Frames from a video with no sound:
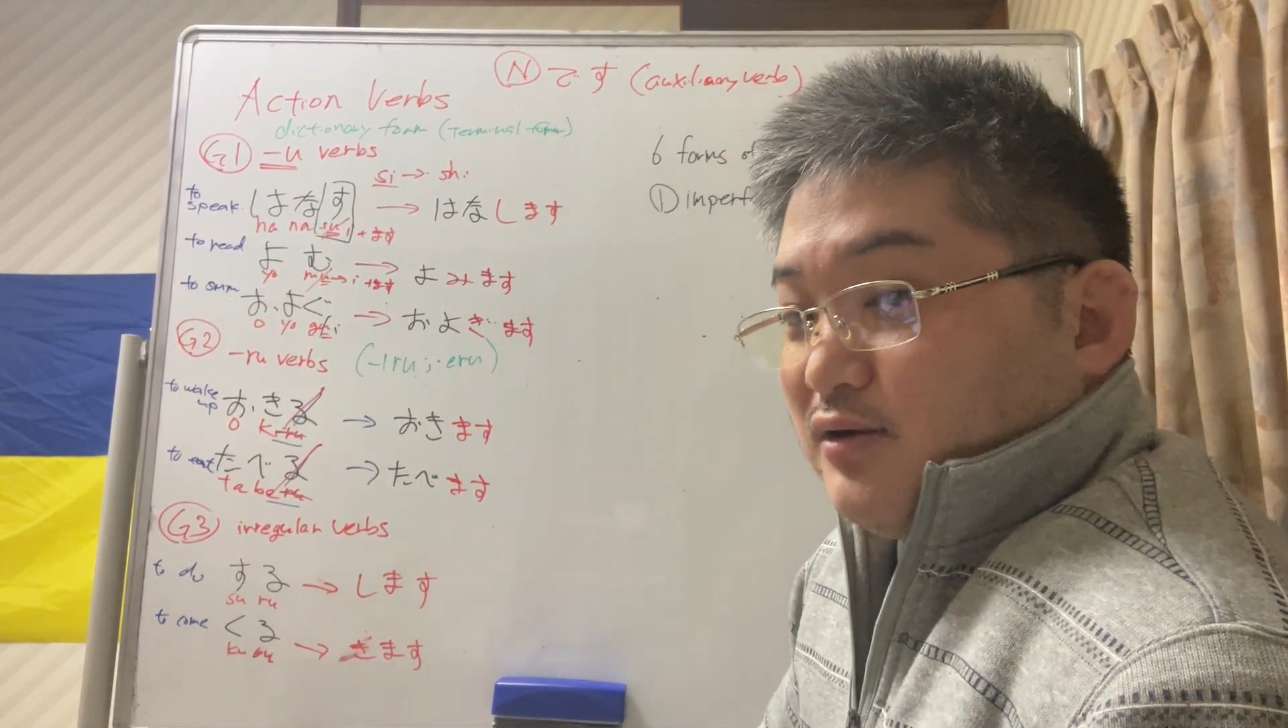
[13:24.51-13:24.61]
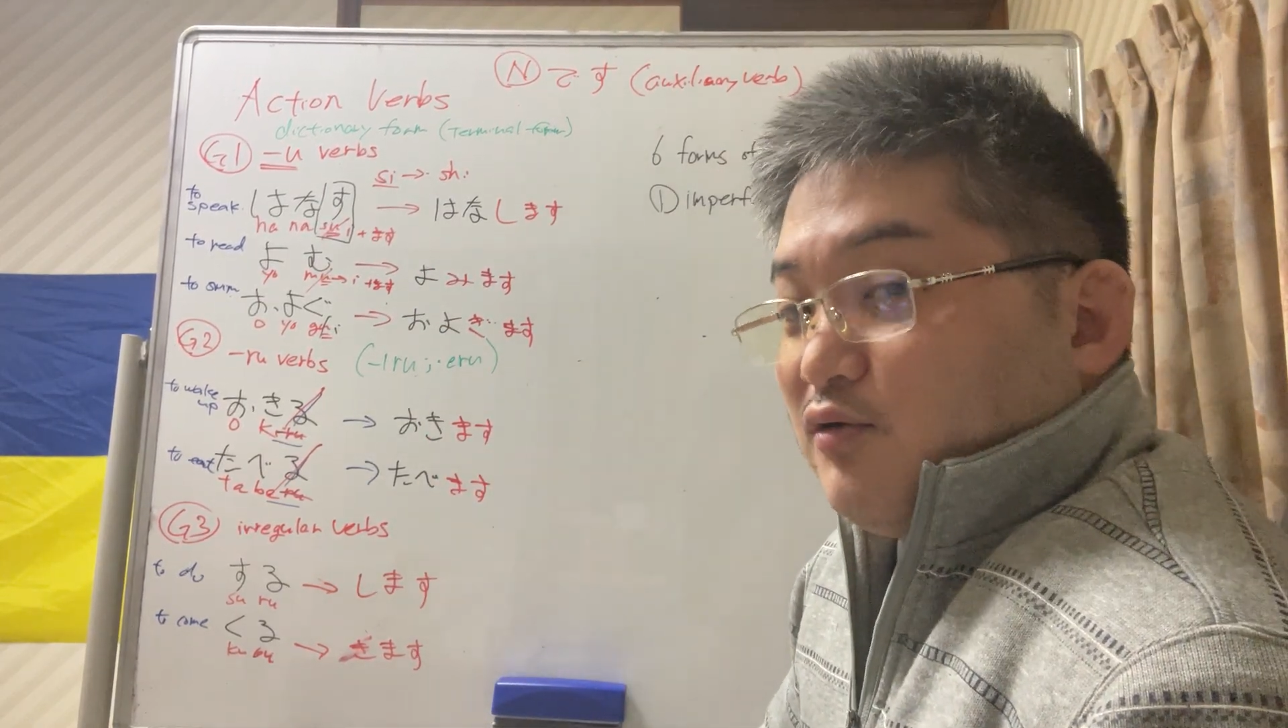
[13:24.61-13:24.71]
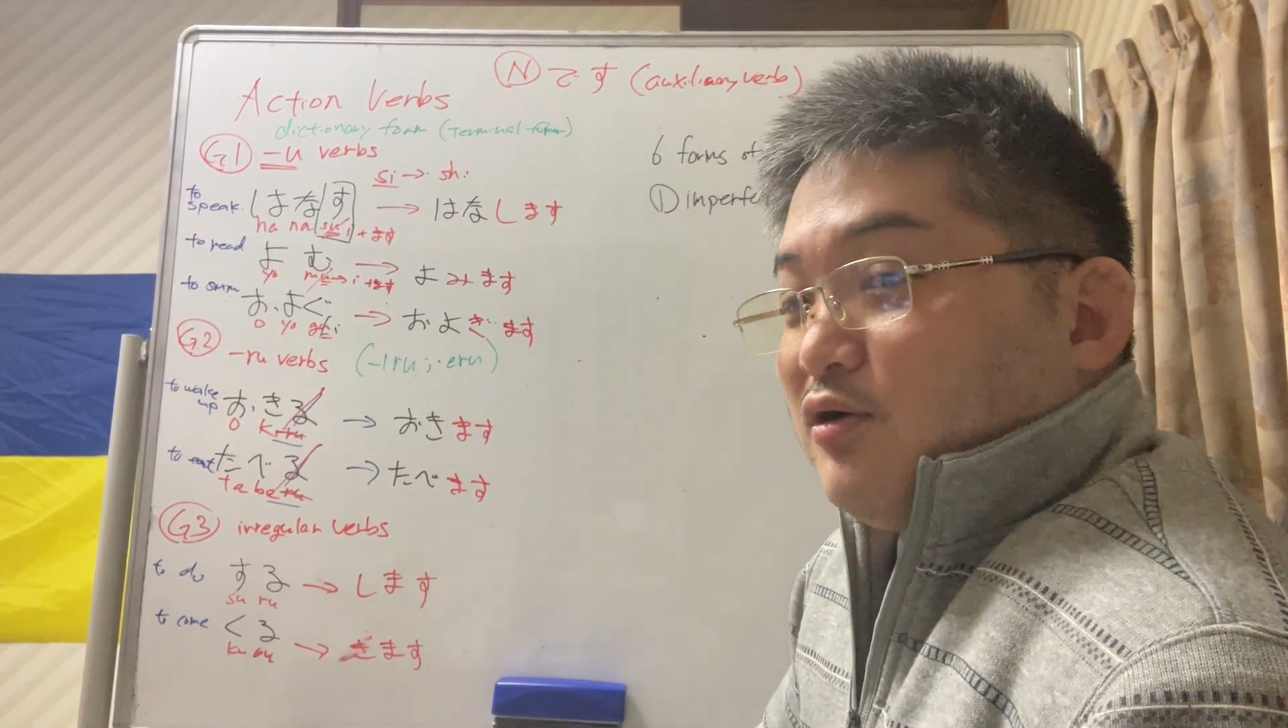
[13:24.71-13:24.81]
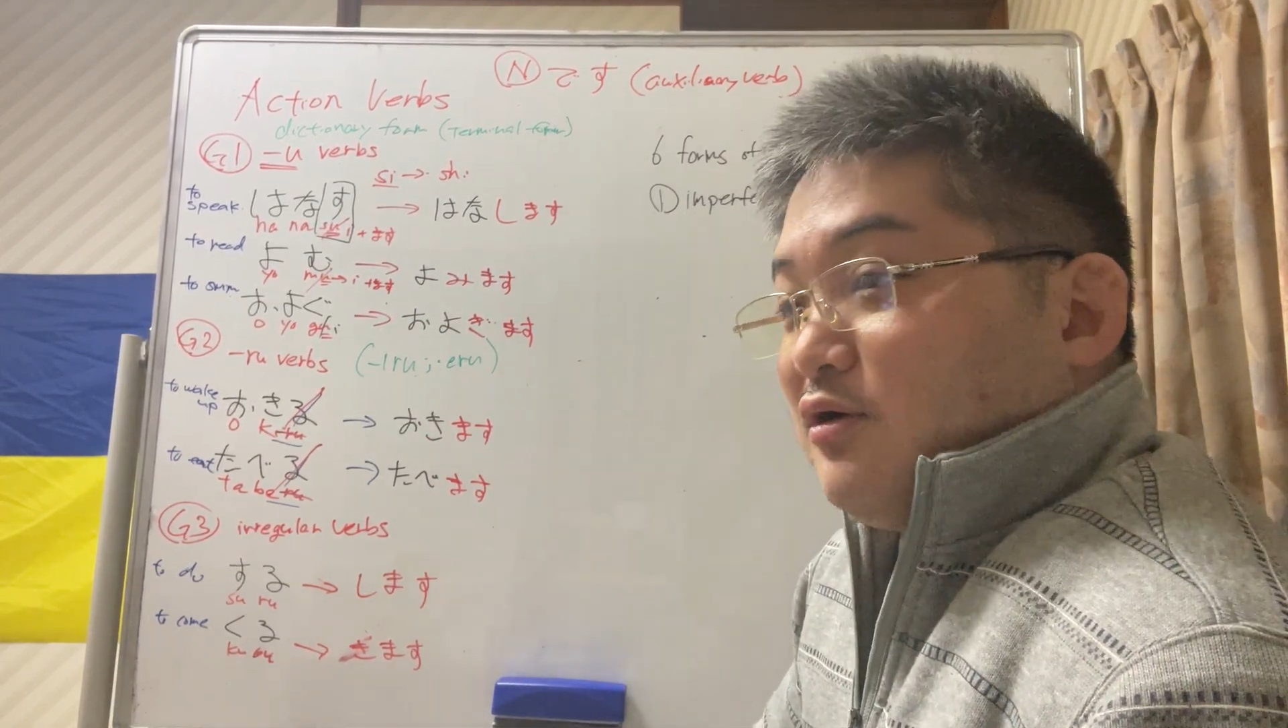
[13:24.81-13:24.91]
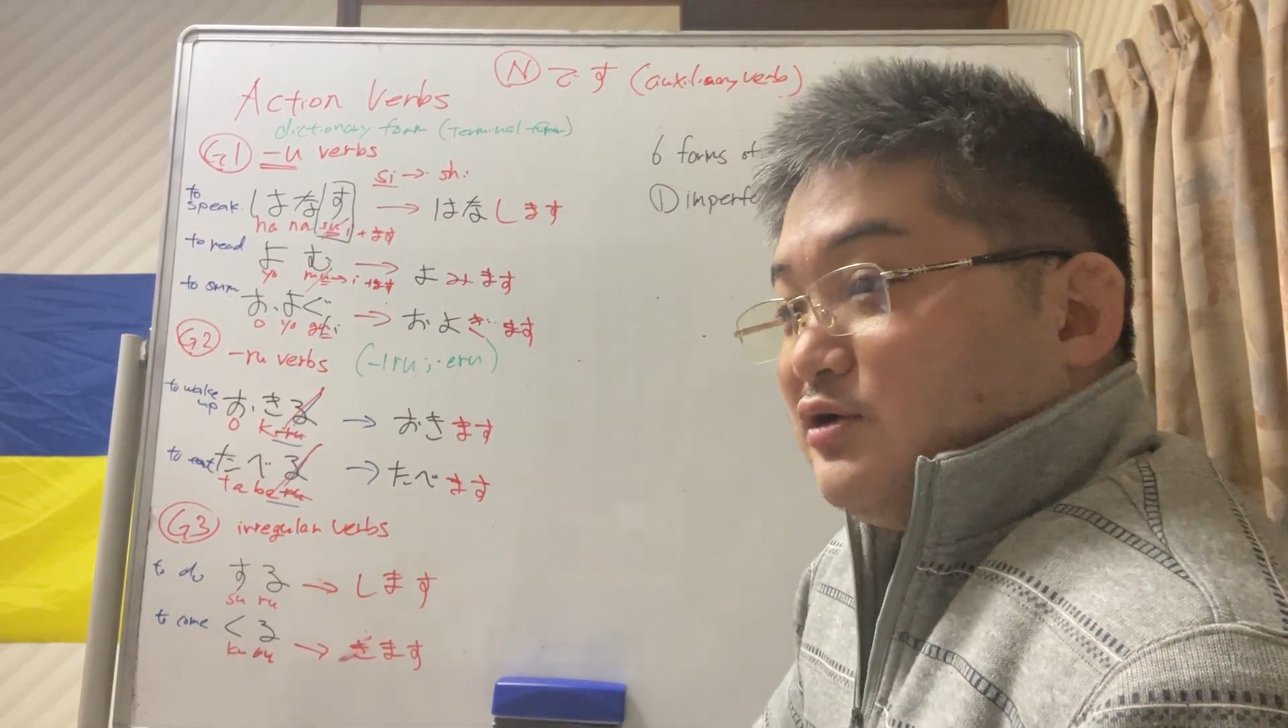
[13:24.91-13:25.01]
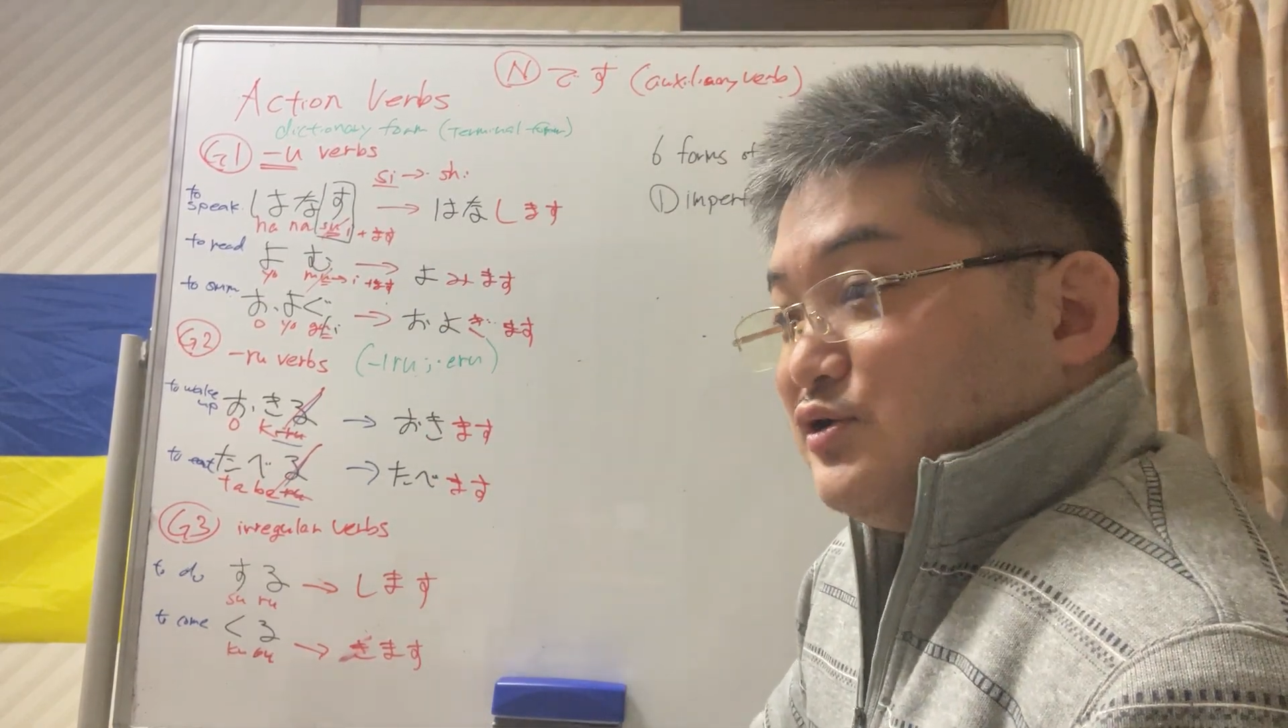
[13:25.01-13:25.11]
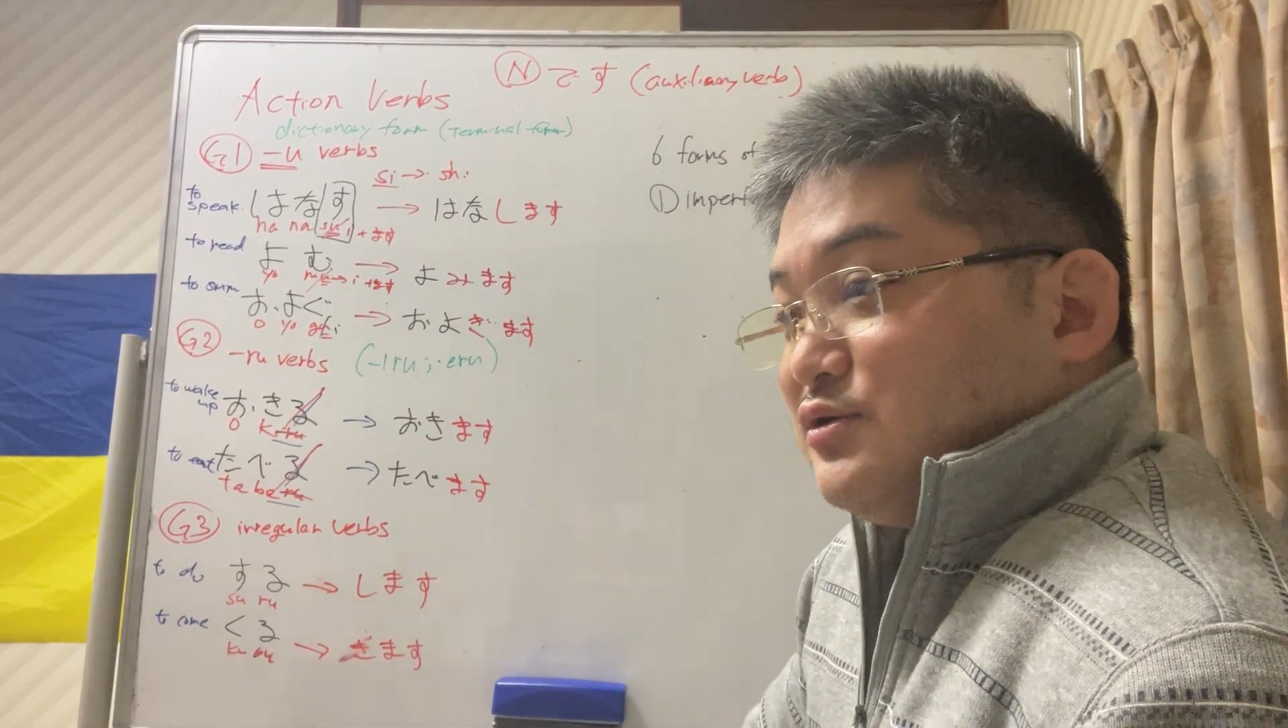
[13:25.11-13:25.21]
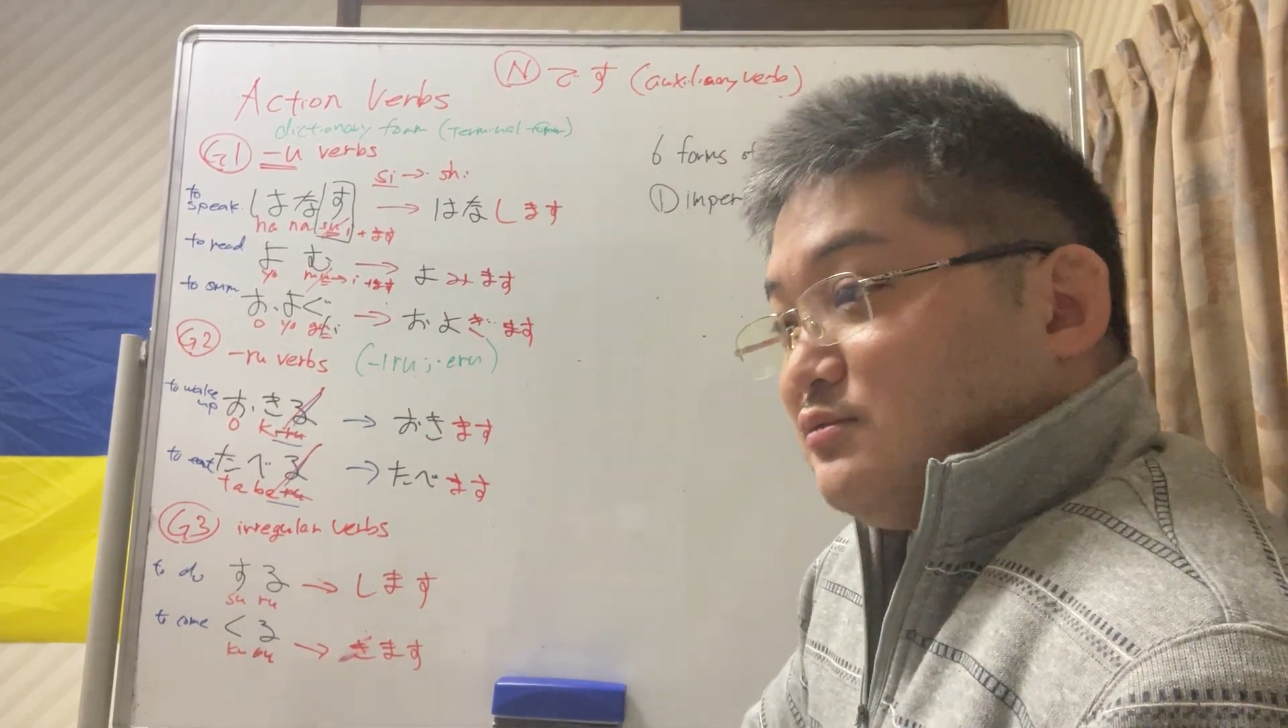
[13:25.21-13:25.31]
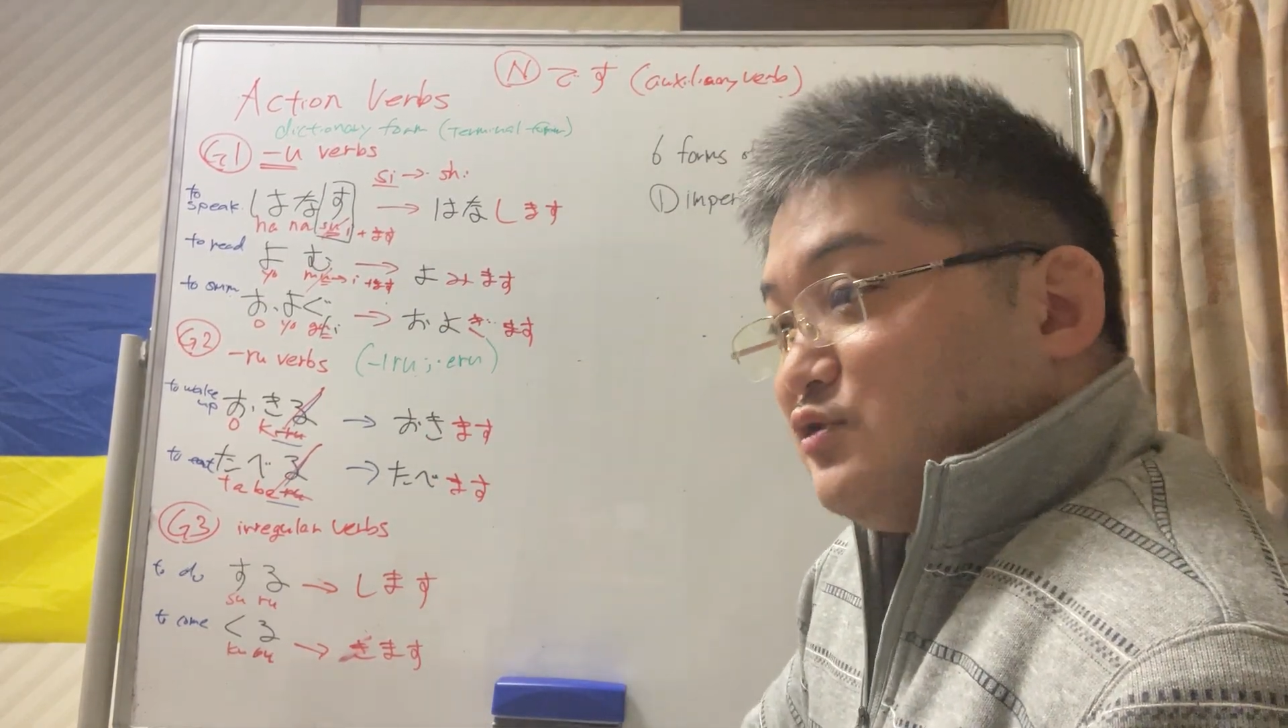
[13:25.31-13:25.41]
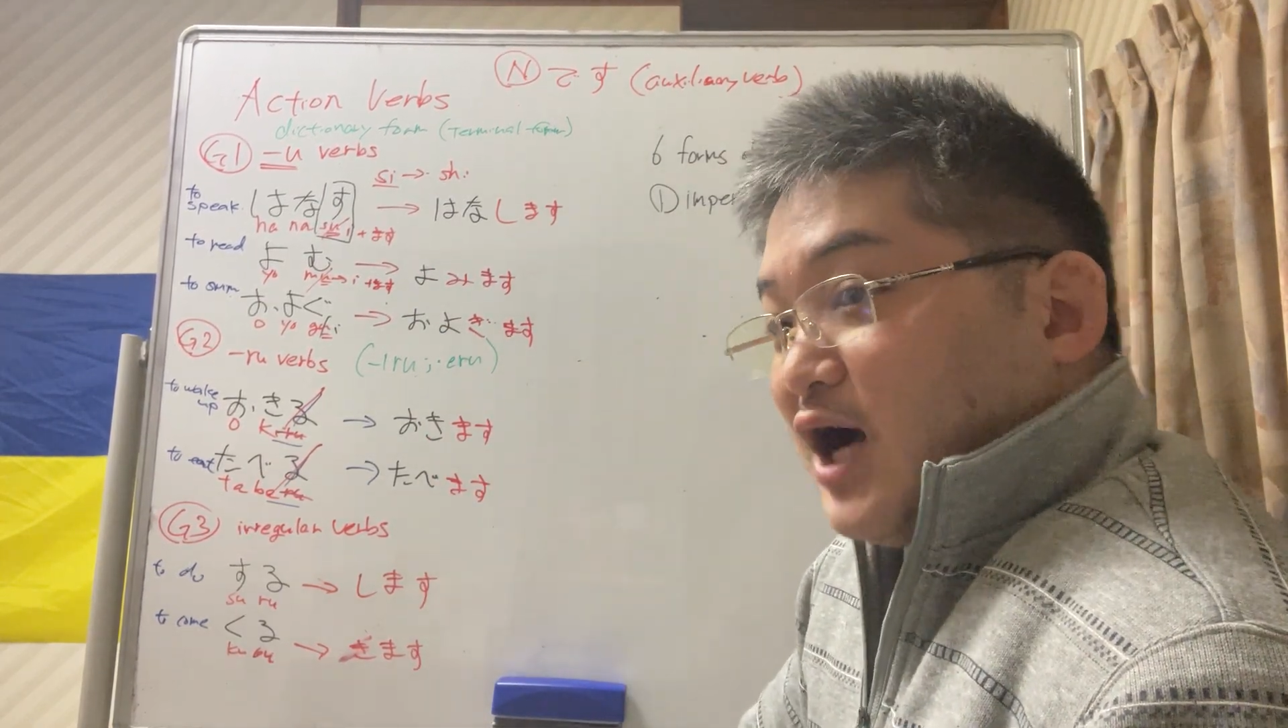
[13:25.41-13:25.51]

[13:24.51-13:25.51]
or you